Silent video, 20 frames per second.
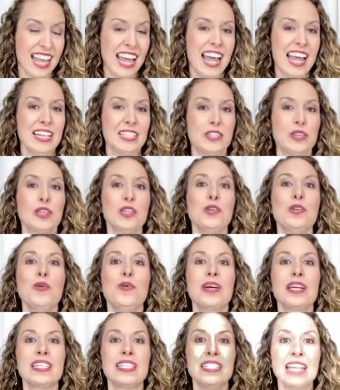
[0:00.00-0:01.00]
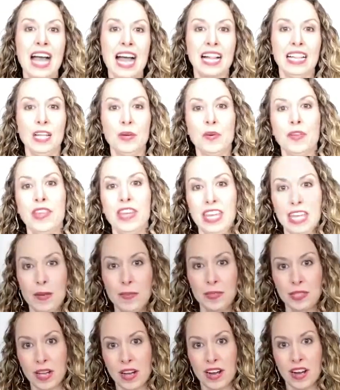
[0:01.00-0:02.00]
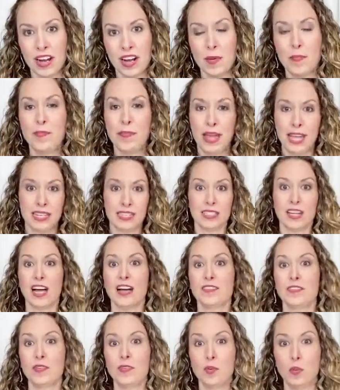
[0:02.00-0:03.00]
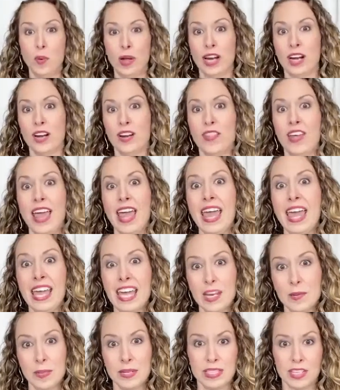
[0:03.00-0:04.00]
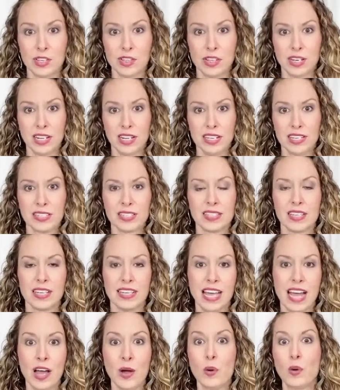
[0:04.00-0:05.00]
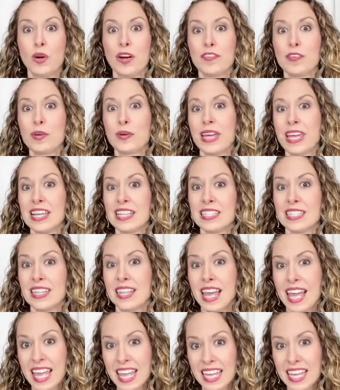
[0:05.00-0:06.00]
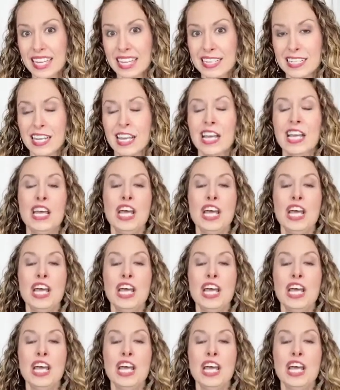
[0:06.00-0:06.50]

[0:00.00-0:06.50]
And so you know exactly where the hips are based off of where the hand position is. Yeah. Or if you can't see the hand,